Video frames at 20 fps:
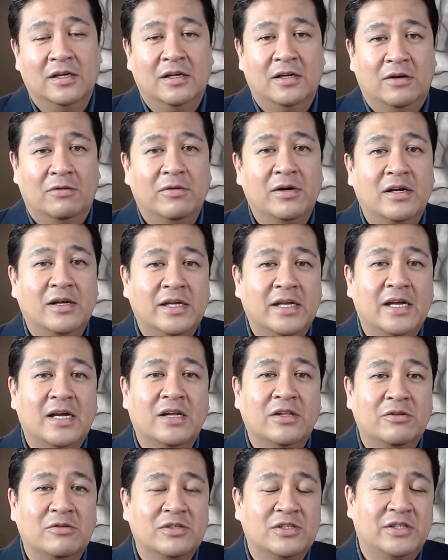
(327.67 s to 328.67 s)
Well, yeah,
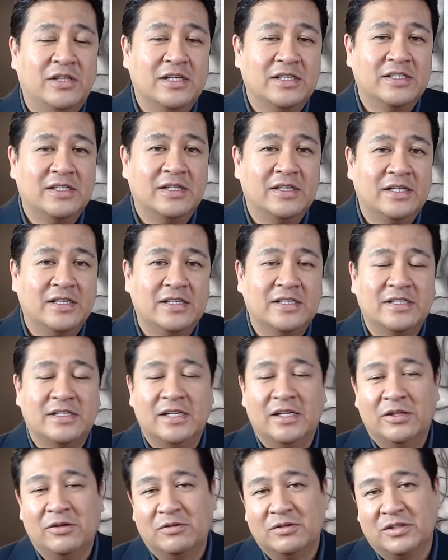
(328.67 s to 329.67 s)
there's this and this,
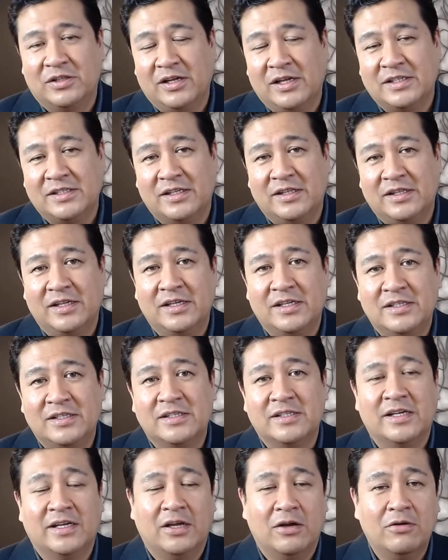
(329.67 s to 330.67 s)
and there's this and this. It's
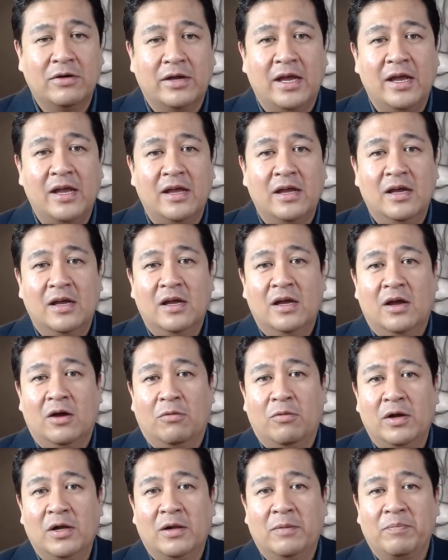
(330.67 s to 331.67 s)
like, okay,
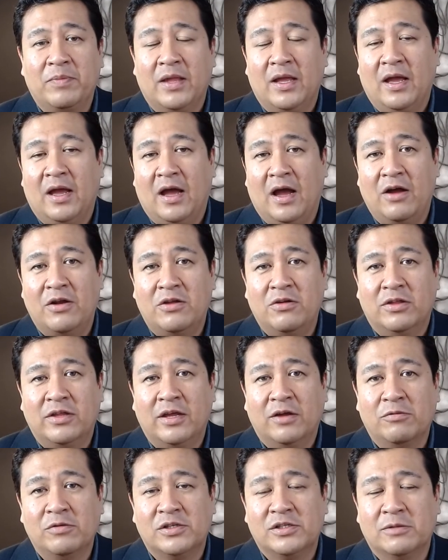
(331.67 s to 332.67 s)
well, how do you
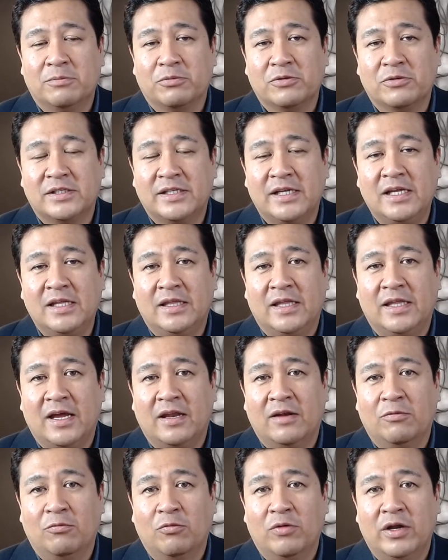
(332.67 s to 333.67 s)
think we should proceed then?
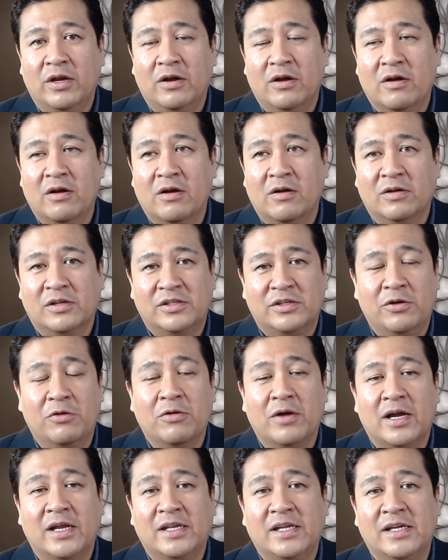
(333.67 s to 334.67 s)
What are your
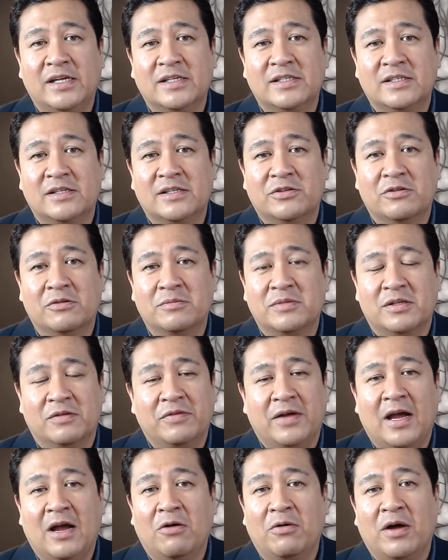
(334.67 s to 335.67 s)
ideas in terms of
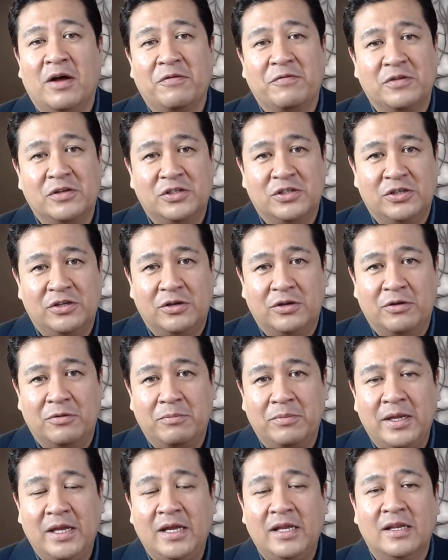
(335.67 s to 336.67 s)
how often should you
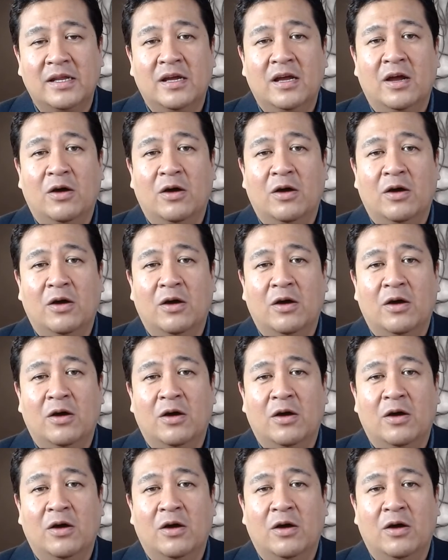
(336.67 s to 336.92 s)
meet?